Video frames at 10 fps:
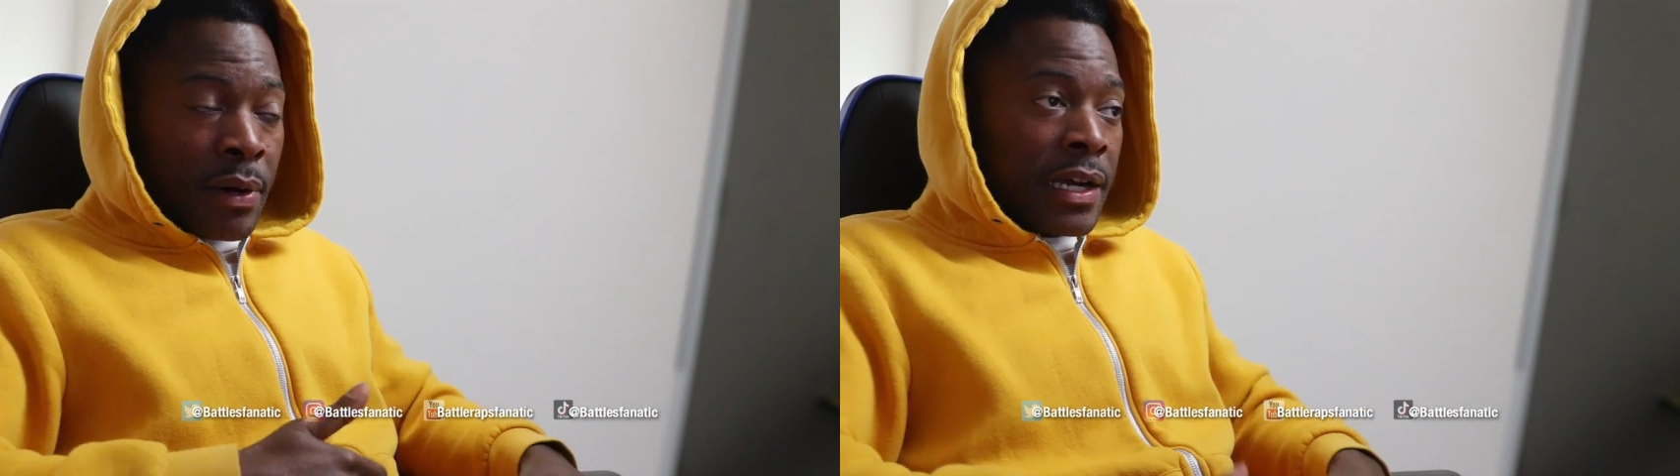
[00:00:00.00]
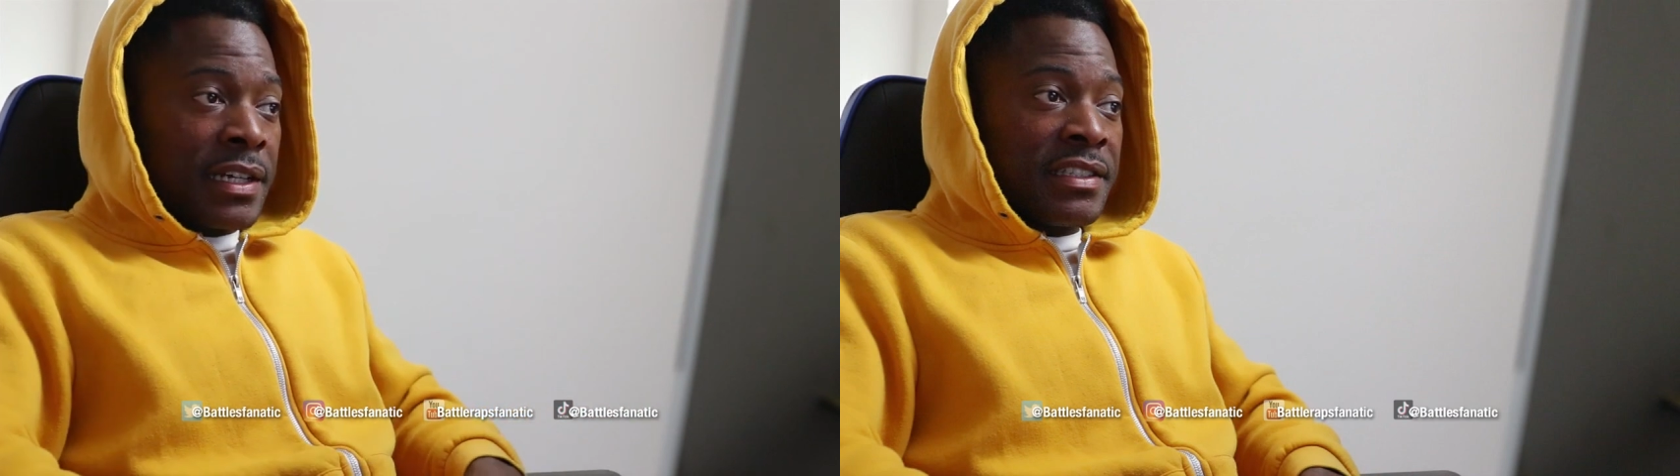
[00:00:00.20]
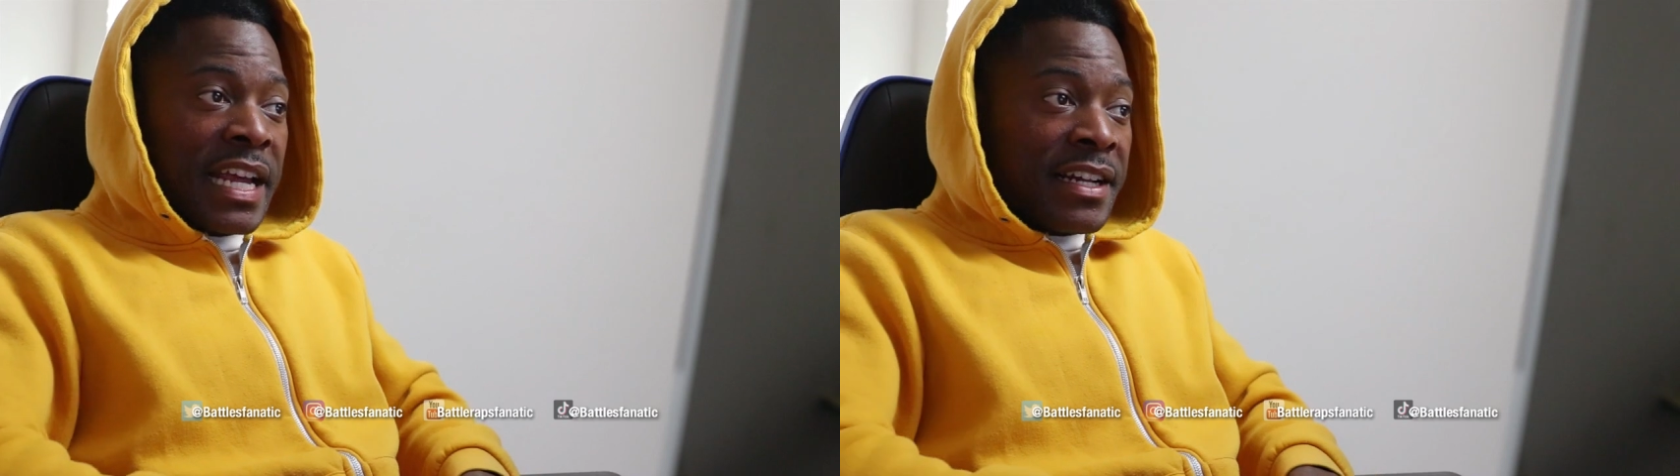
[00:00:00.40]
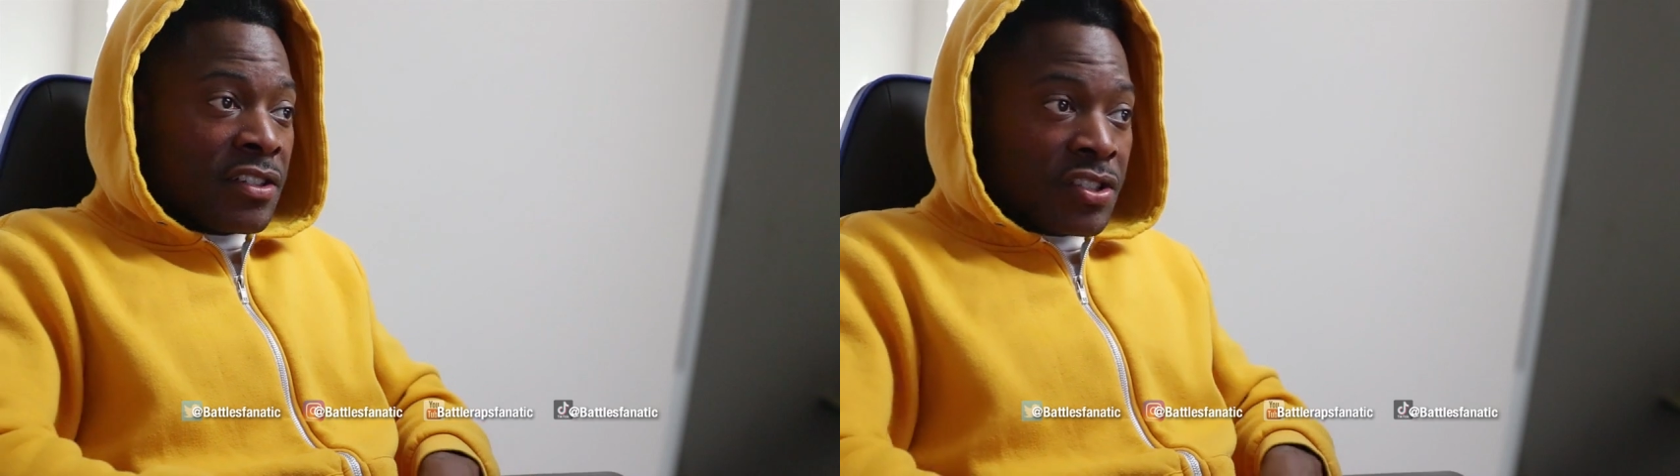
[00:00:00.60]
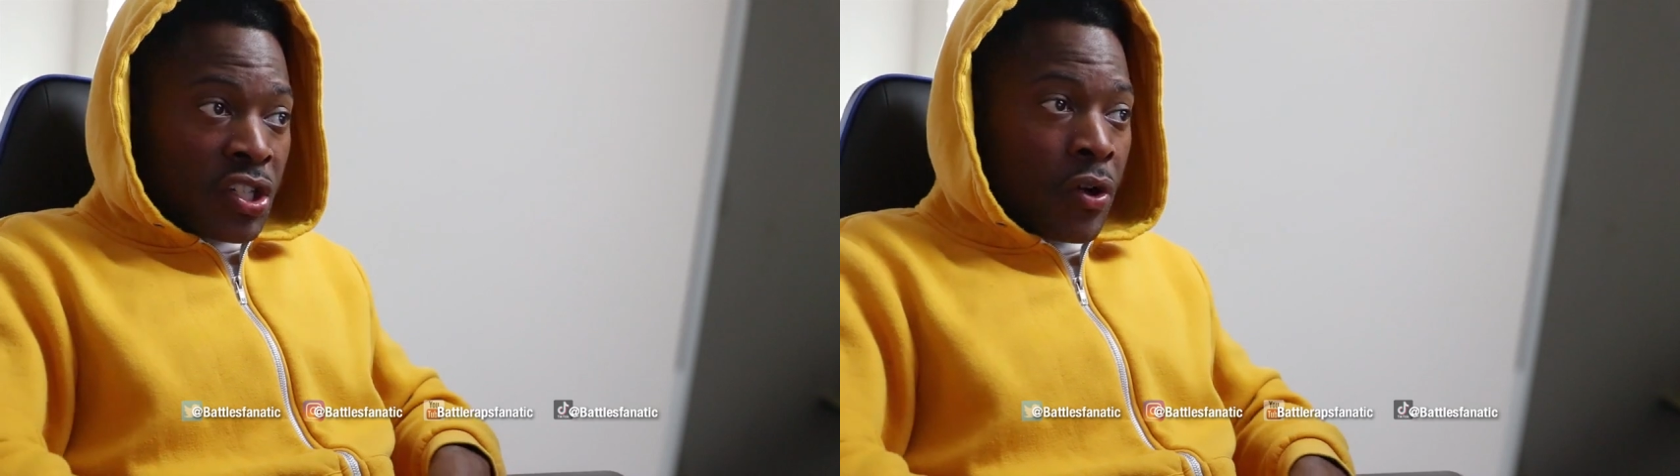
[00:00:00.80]
bruh, because they
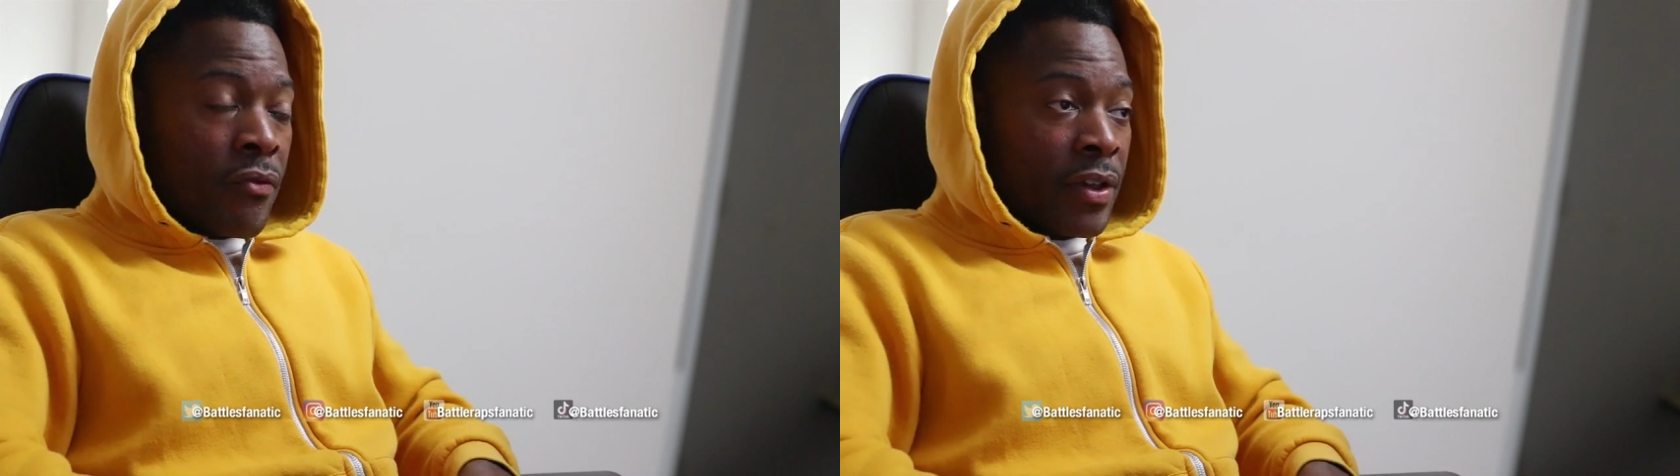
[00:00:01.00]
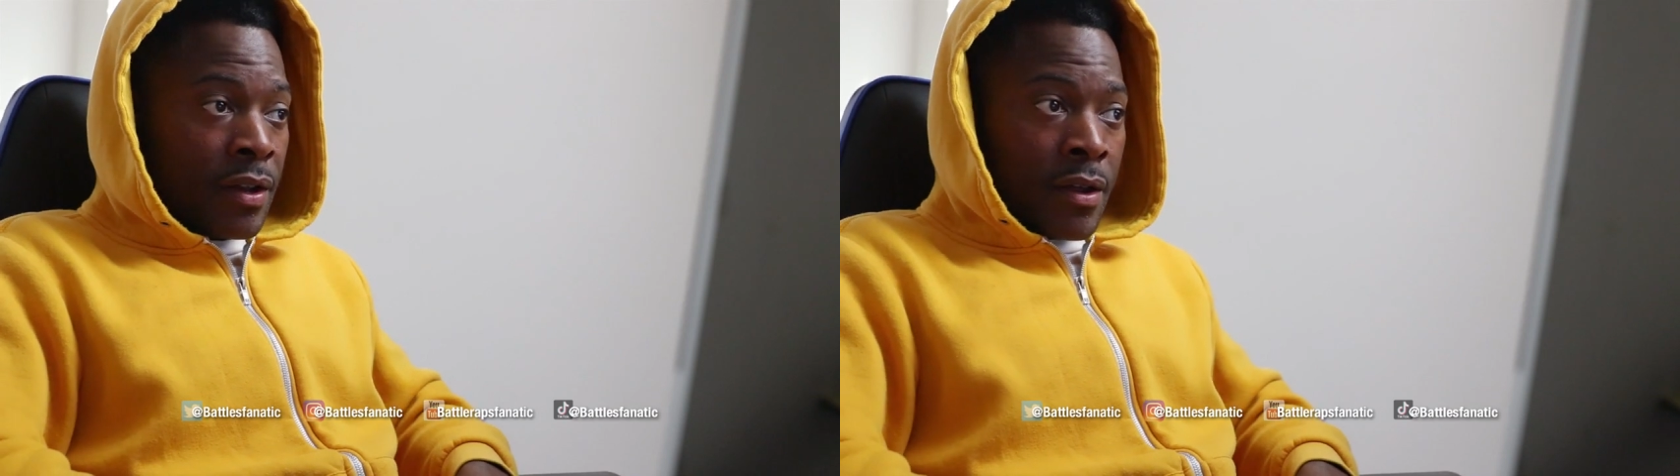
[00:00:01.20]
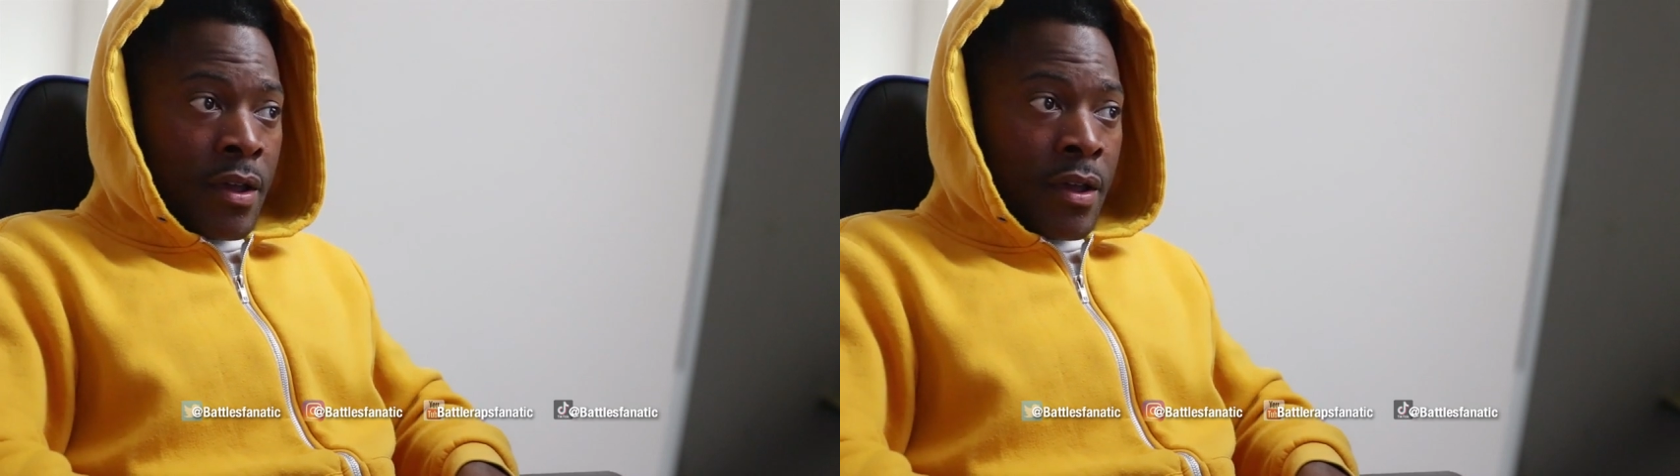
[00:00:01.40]
deserve it.